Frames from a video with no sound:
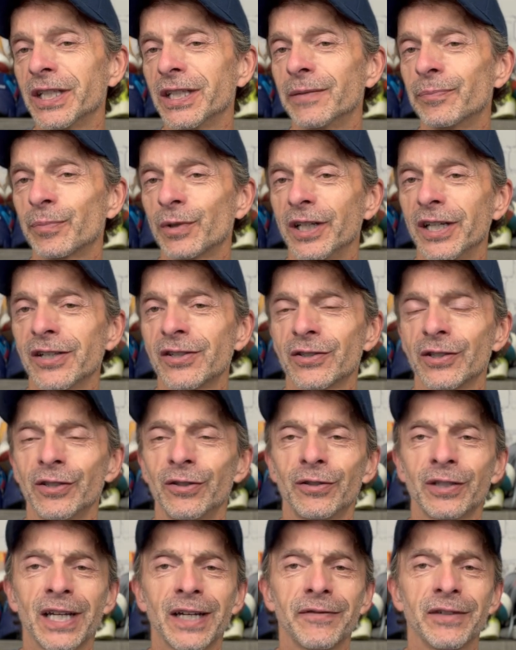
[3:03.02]
in place. So you
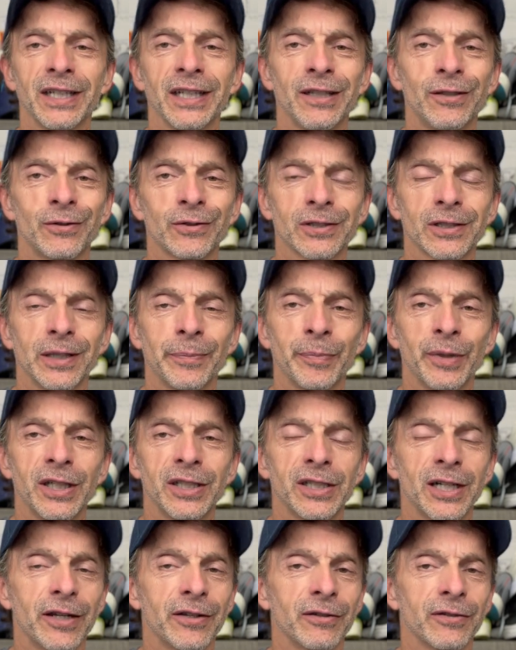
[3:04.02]
don't have any heel
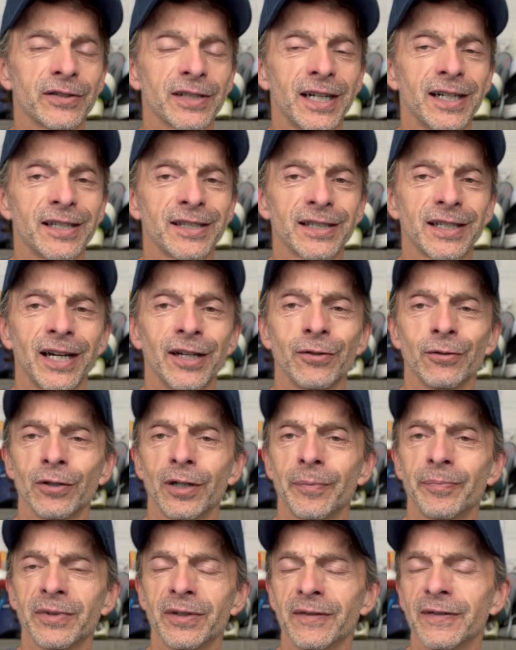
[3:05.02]
slippage either side to side
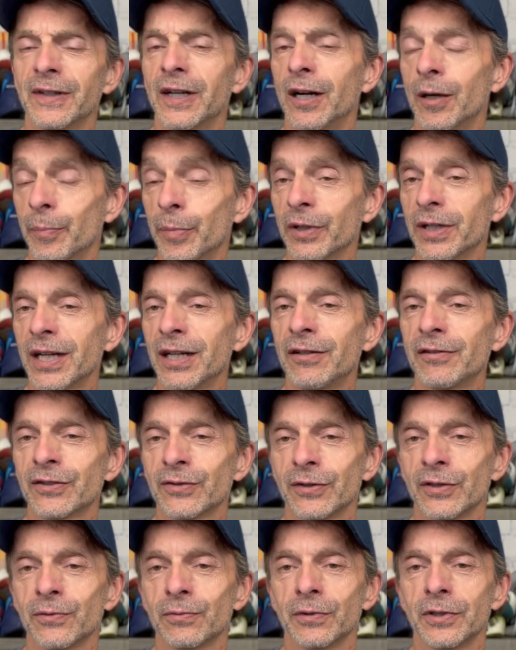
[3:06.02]
or up or down.
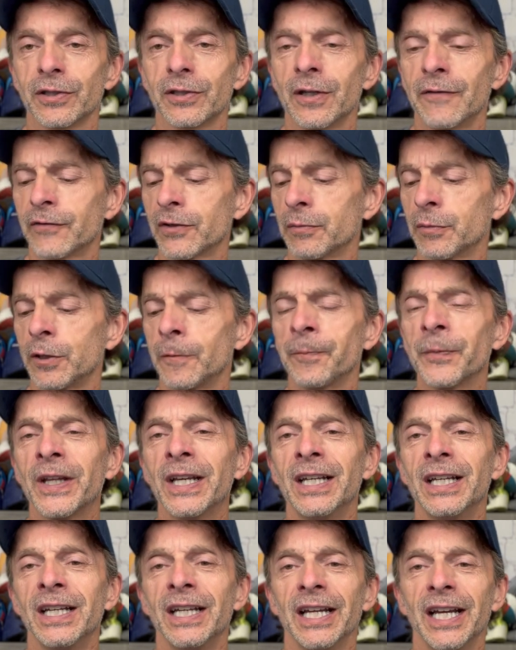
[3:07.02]
So it's really comfortable.
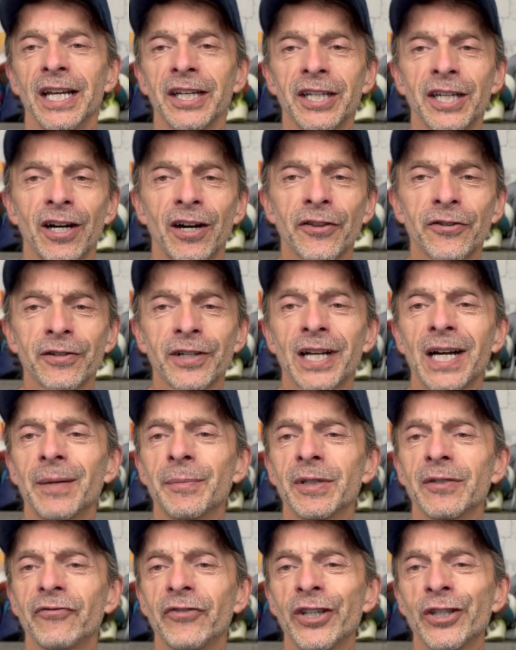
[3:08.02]
And the other
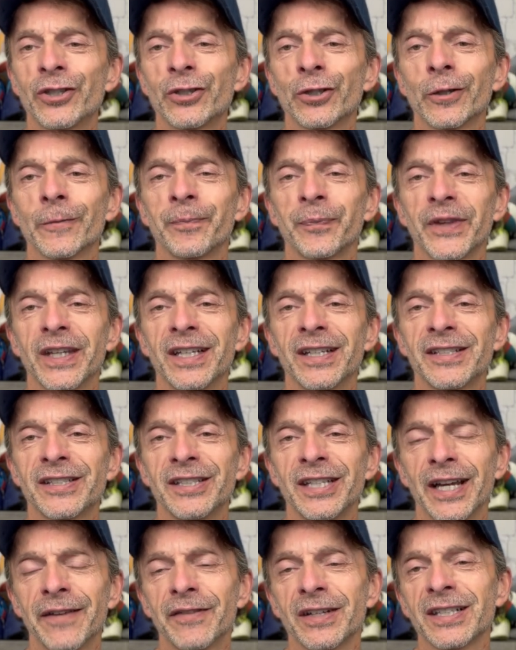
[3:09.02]
common feature
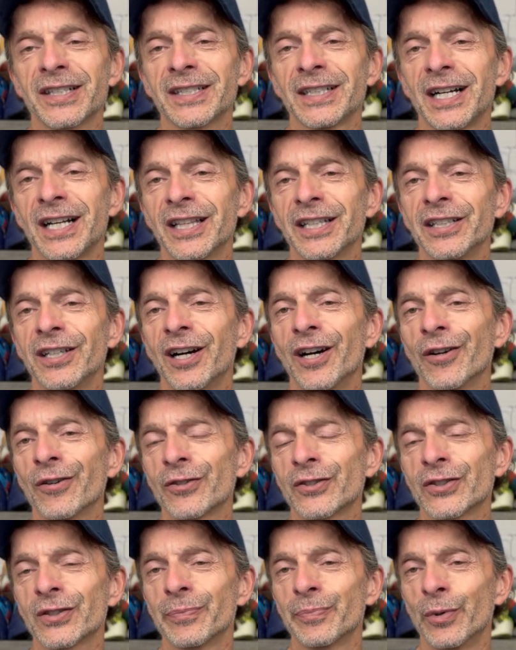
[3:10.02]
is you have a solid
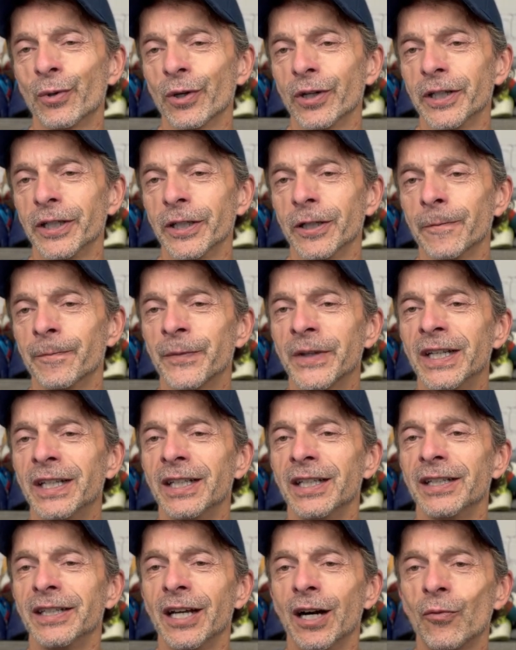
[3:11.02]
arch support here.
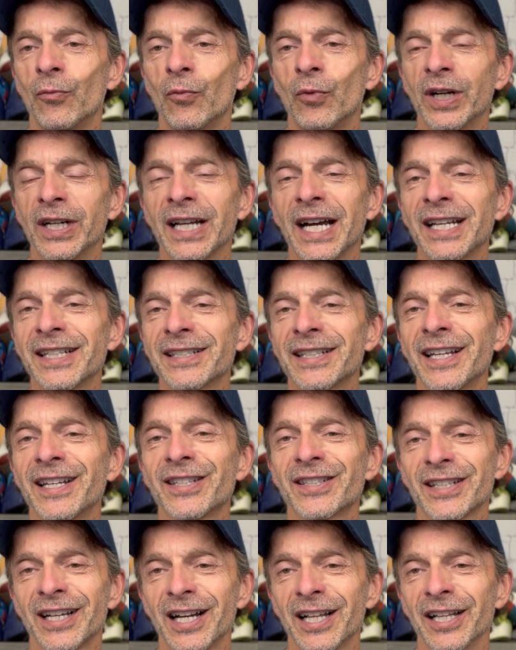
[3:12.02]
Now when I say
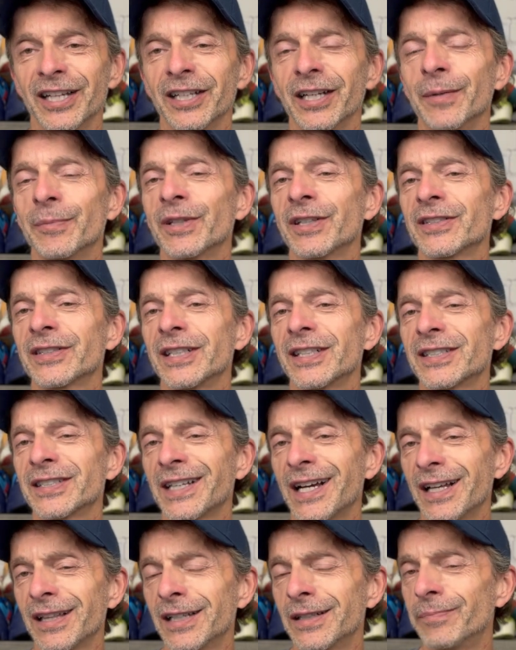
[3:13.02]
solid, I'm going to say
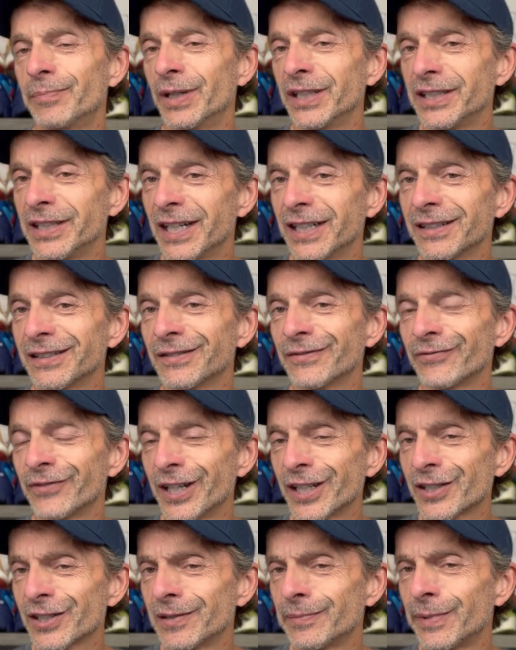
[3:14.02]
solid but yet
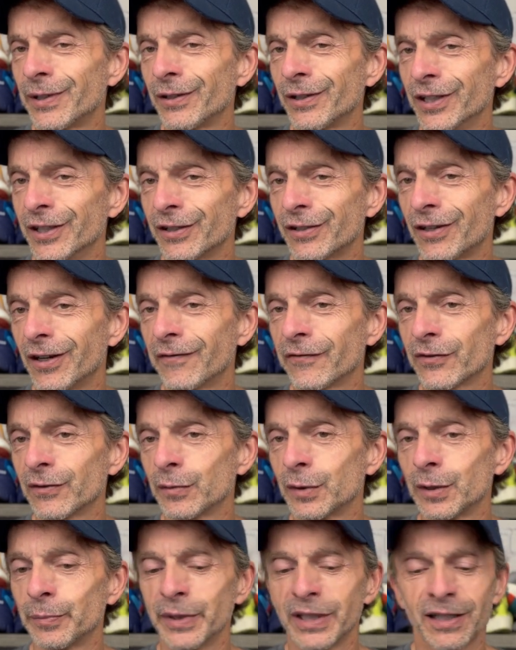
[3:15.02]
flexible and
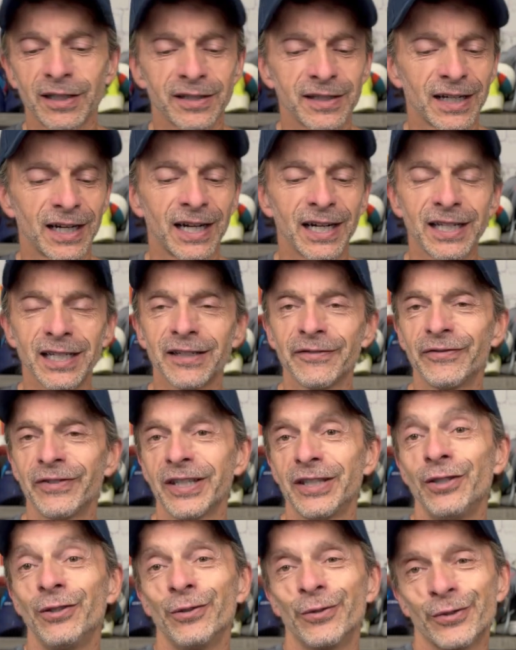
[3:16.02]
comfortable because I
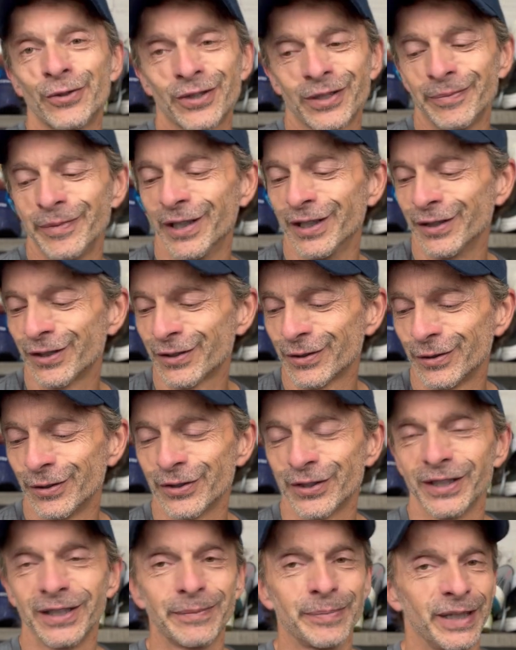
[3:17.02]
have used some
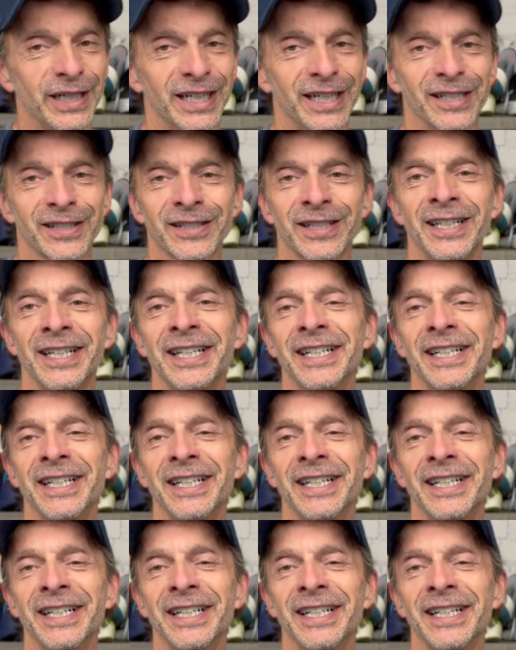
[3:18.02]
insoles in the past